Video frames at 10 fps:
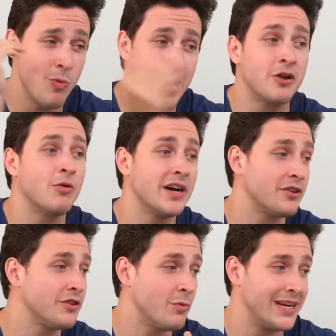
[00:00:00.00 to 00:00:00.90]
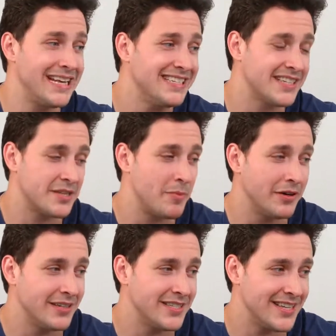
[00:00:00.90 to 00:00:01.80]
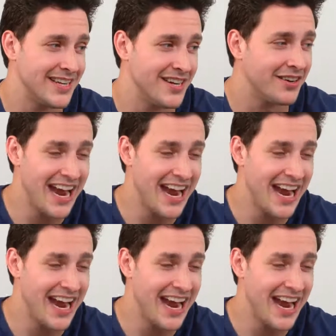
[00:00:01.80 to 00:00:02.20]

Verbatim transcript: way quicker than what he's experiencing here,